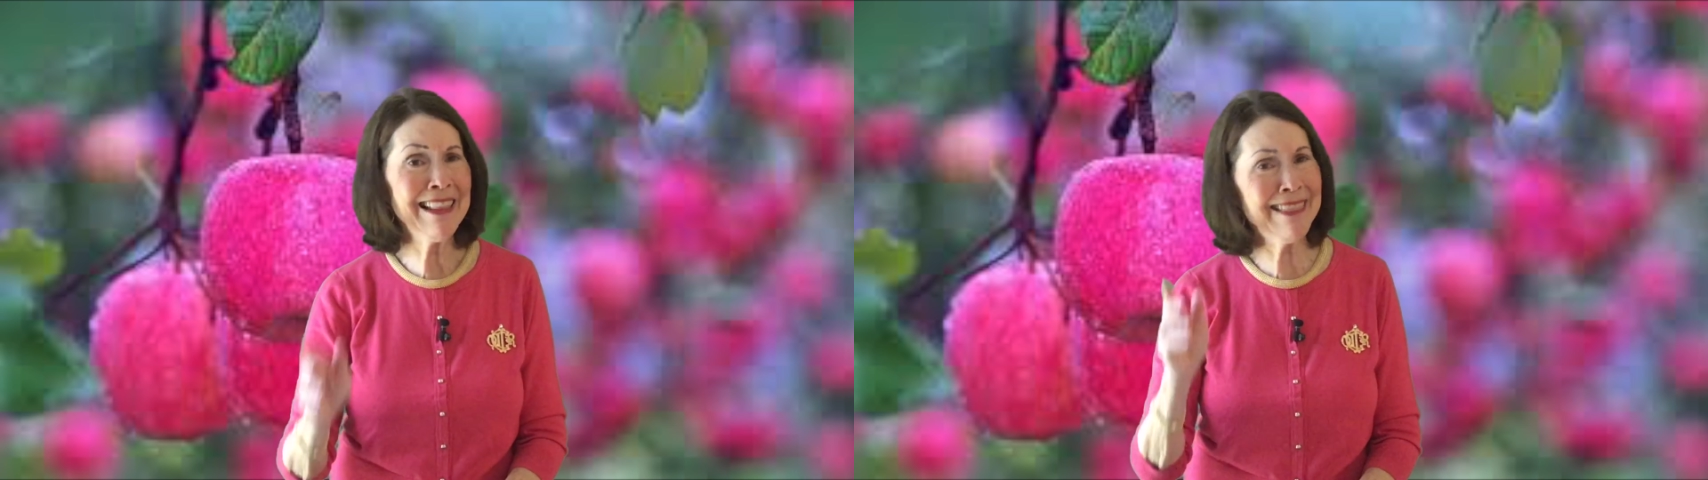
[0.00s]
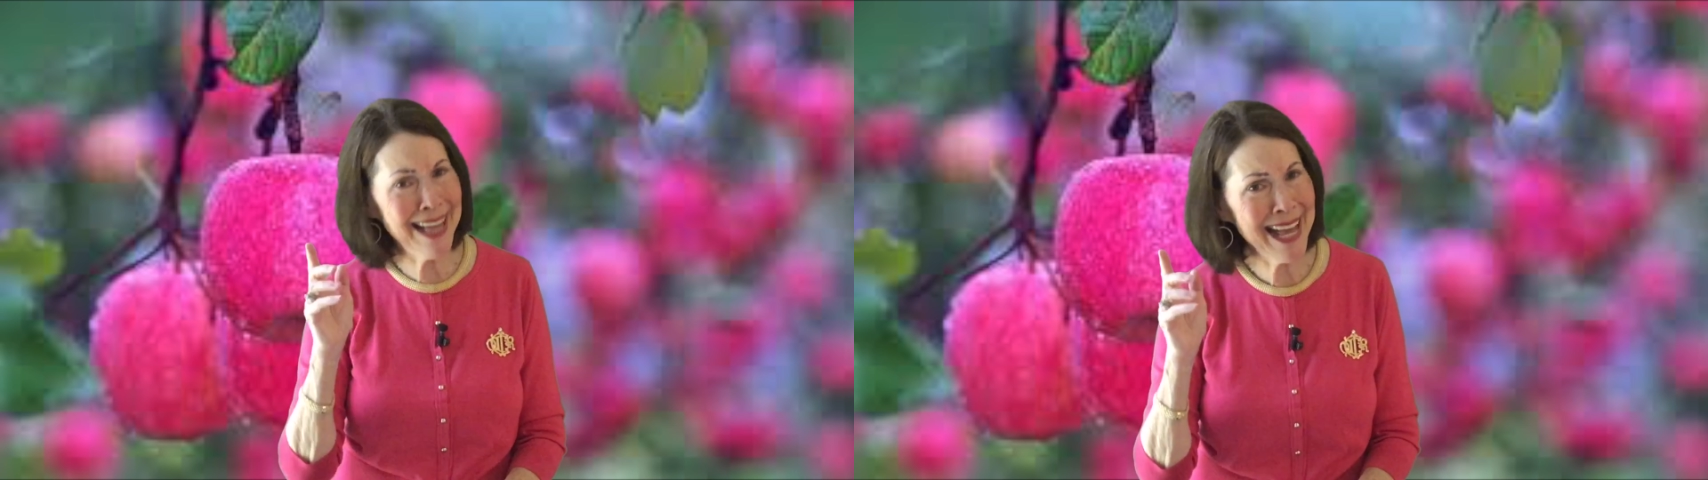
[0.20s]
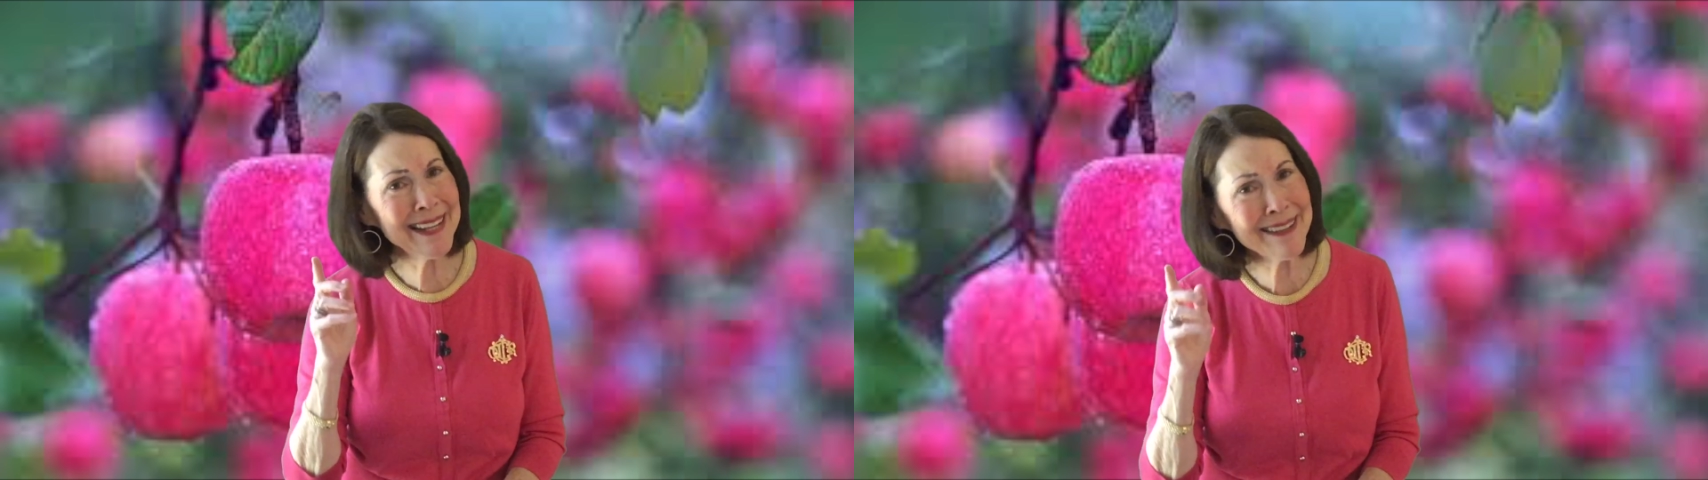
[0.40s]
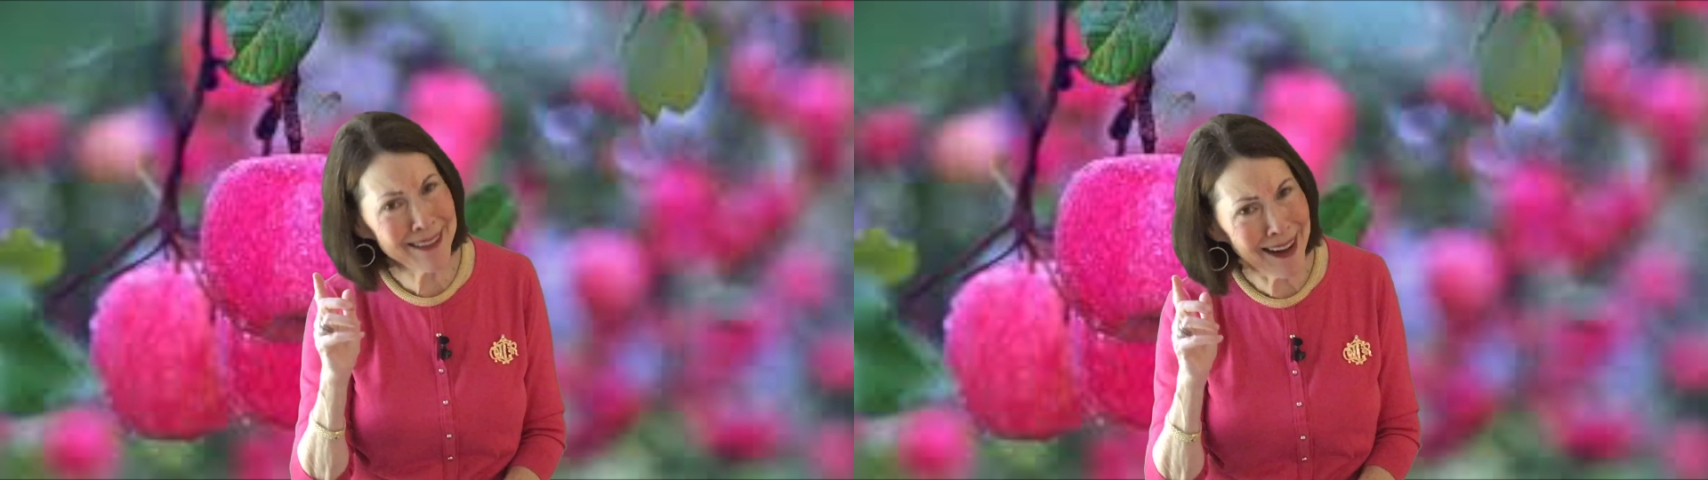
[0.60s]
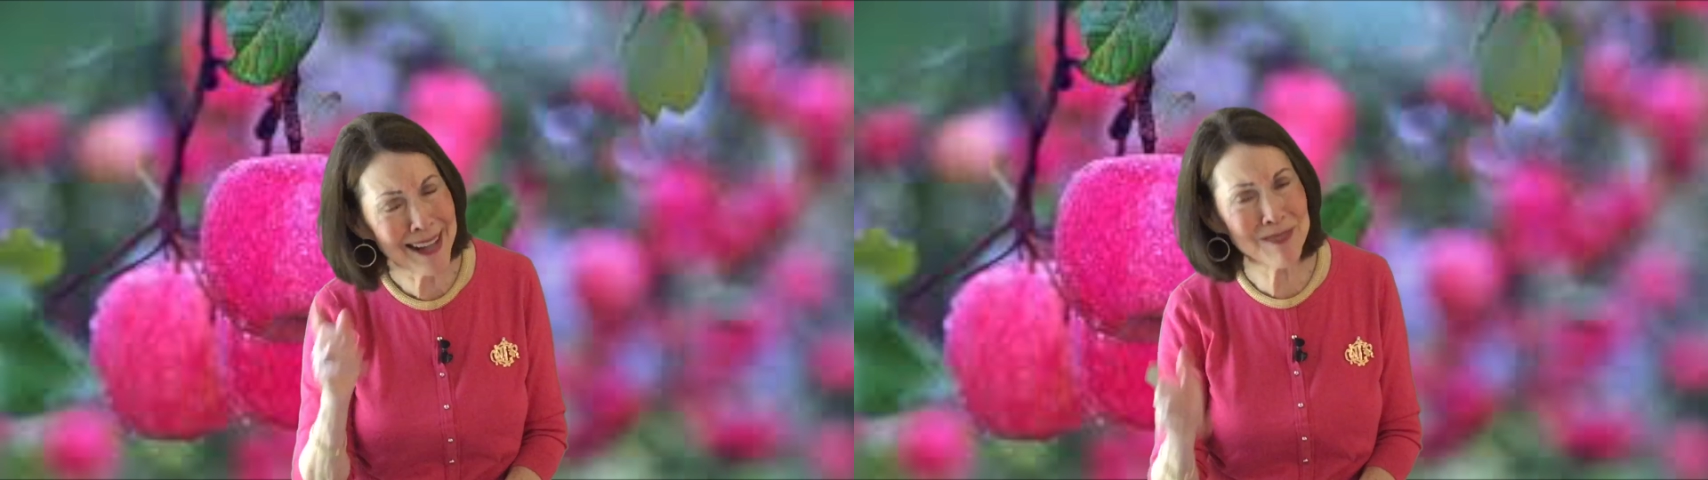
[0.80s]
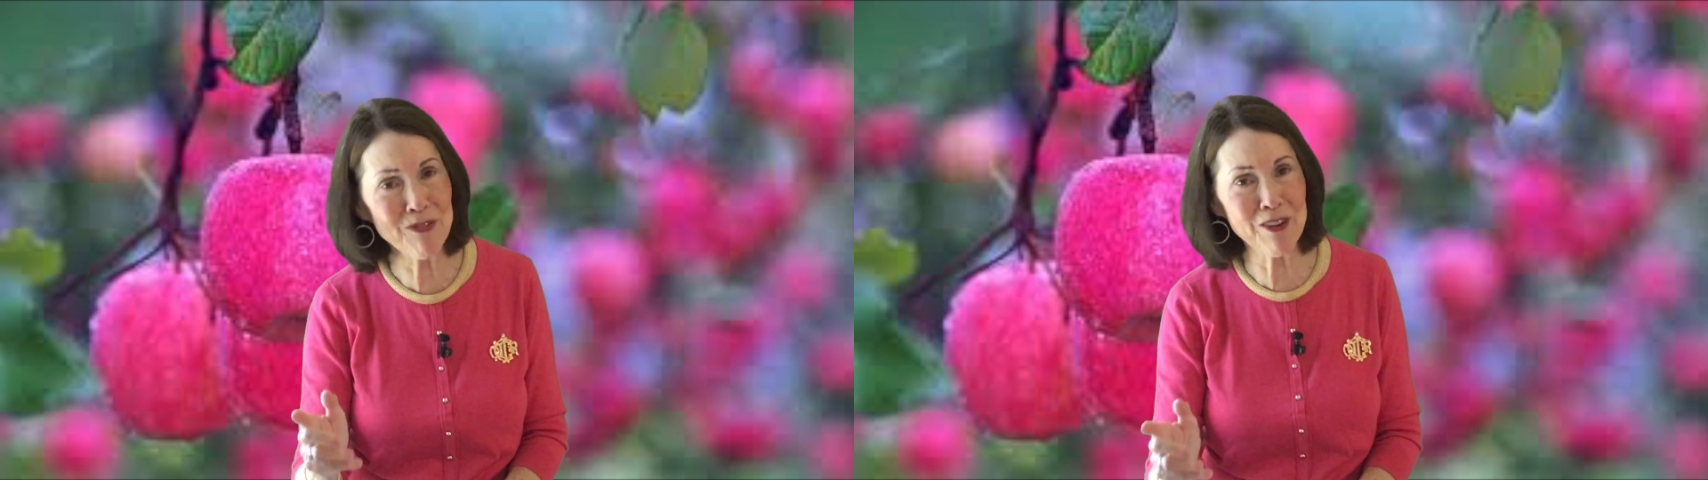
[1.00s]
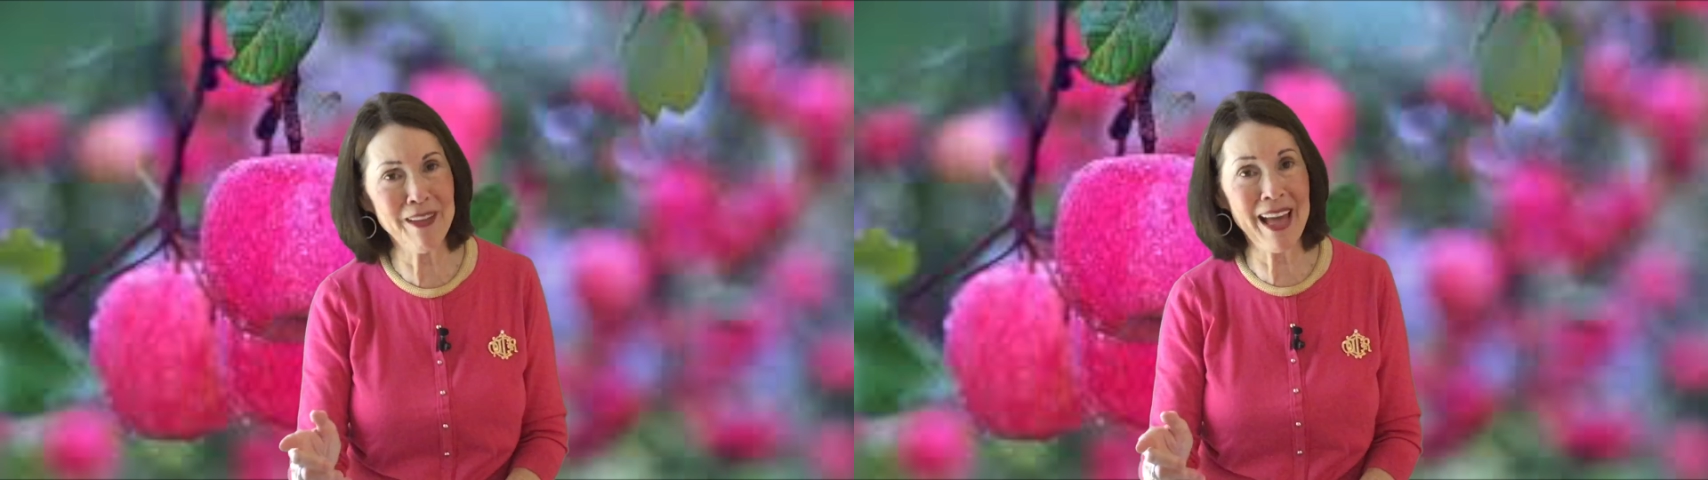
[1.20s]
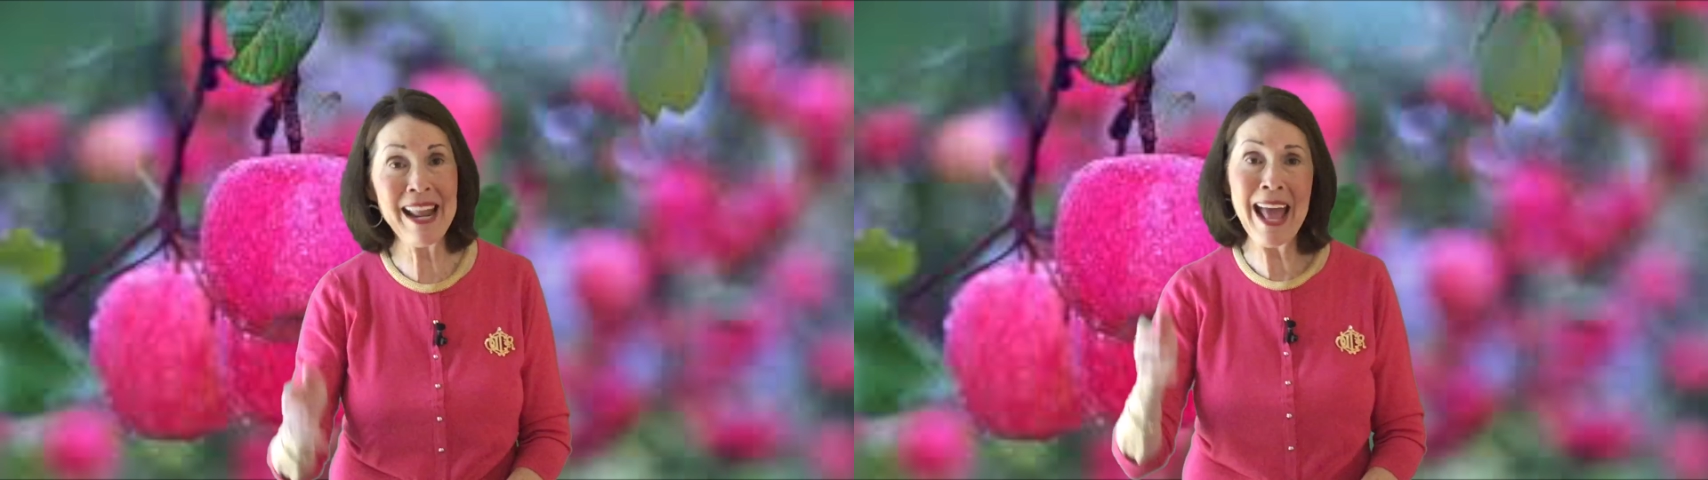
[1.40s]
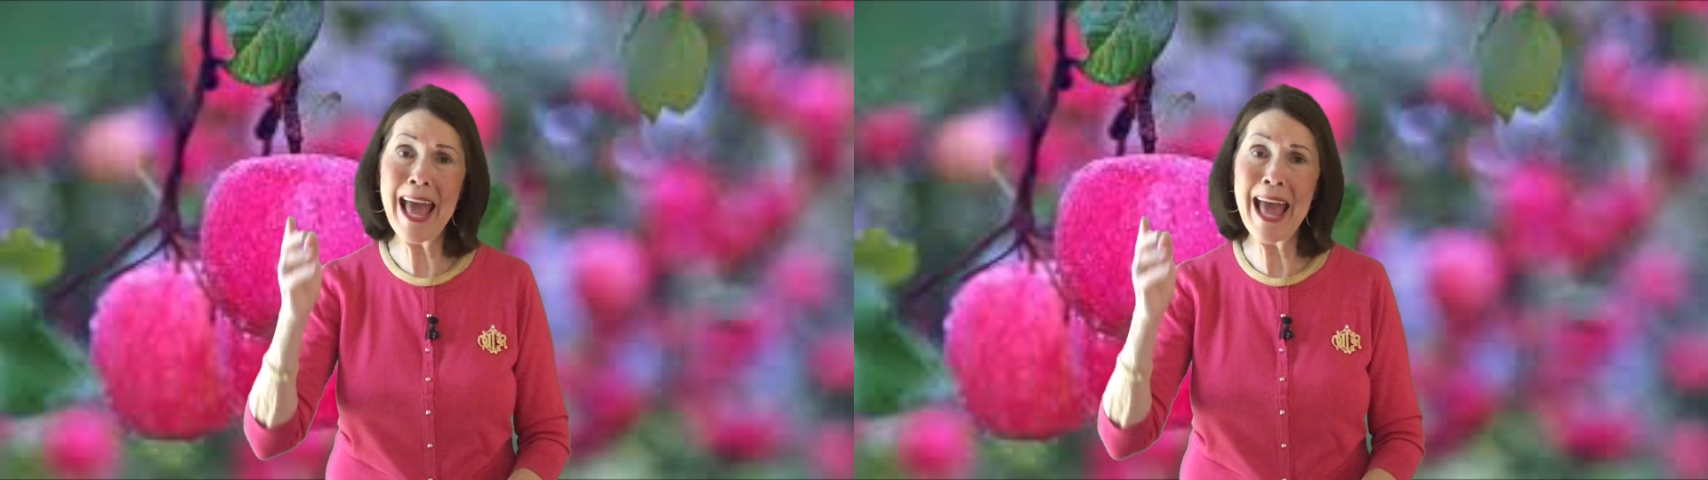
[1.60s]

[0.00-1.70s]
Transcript: Thank God for that.